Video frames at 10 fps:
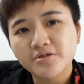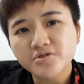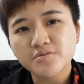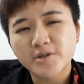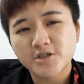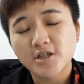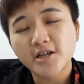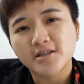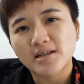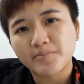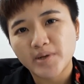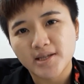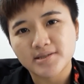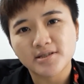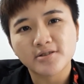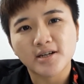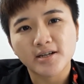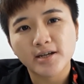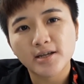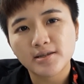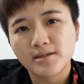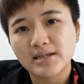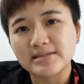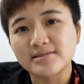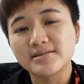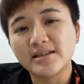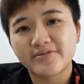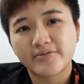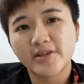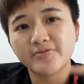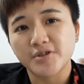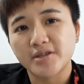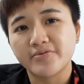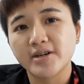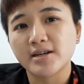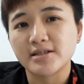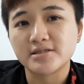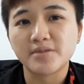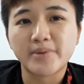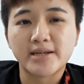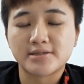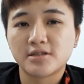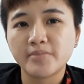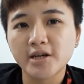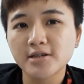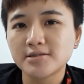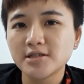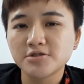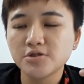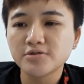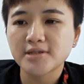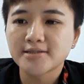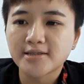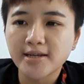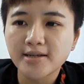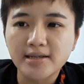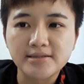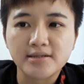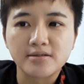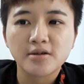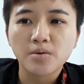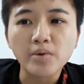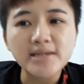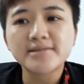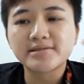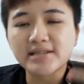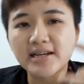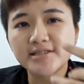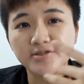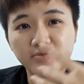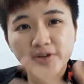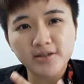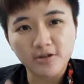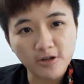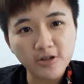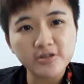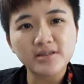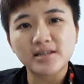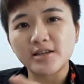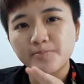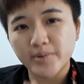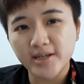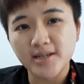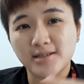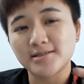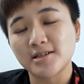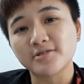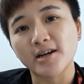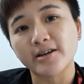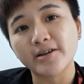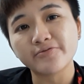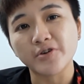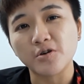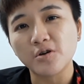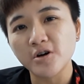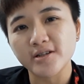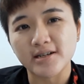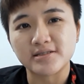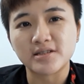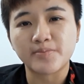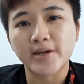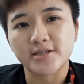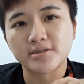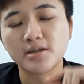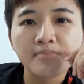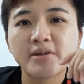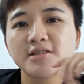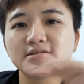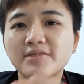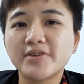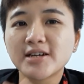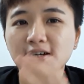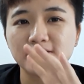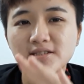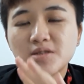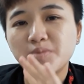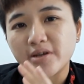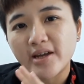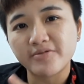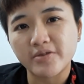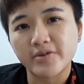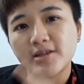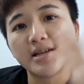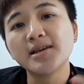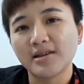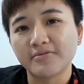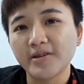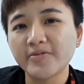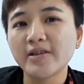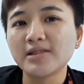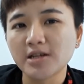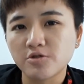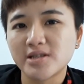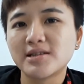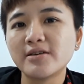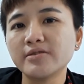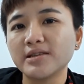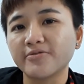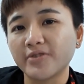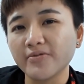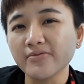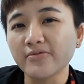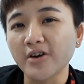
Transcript: And also make sure that your TP and SL target is different for different currency pairs. Because there's no such thing as a one-size-fits-all TP and SL target for all the currency pairs. Because different currencies behave differently, they have different liquidity, different